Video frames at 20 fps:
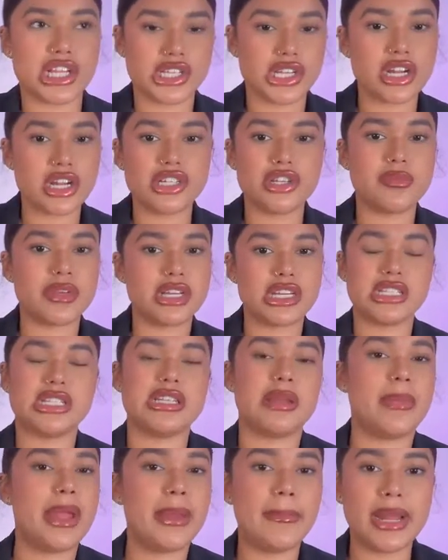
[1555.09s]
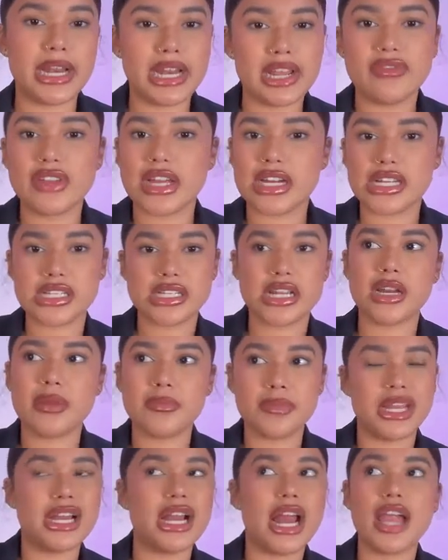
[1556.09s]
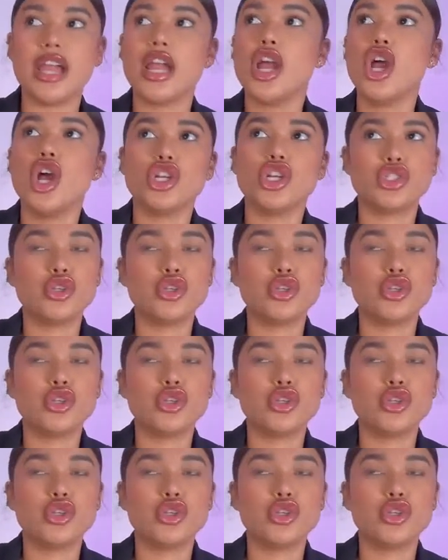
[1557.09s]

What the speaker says: their surgery because they may believe that it's going to be like